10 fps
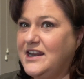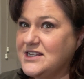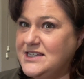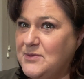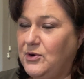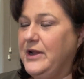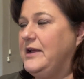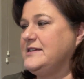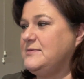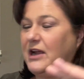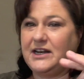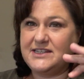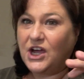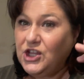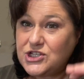a sneak peek because I'm not going
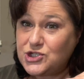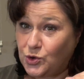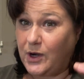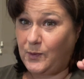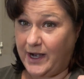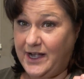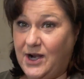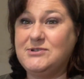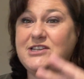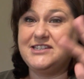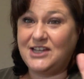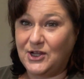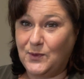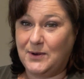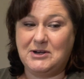to tell the story right here. I'm just going to tell
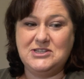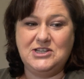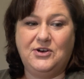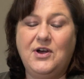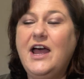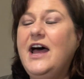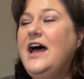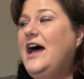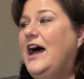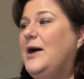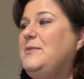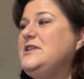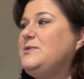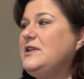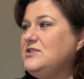you what I'm going to do. Um, but
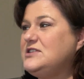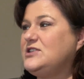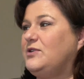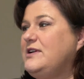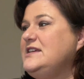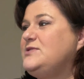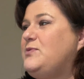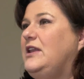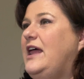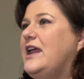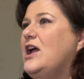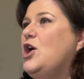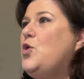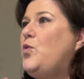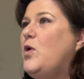it's one of those stories where like
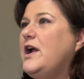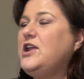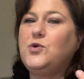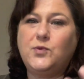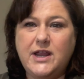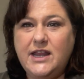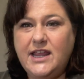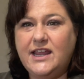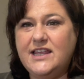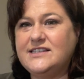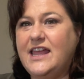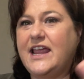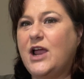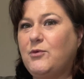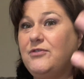what you're reading is
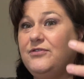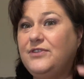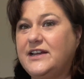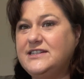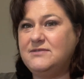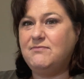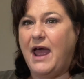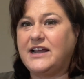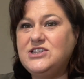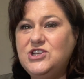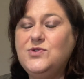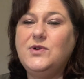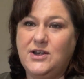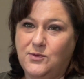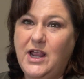like reflected back to you
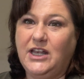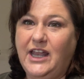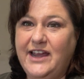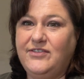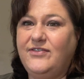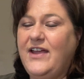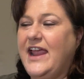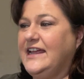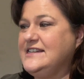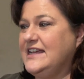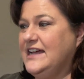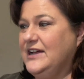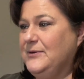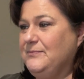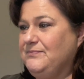in real life. And
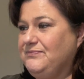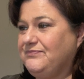um,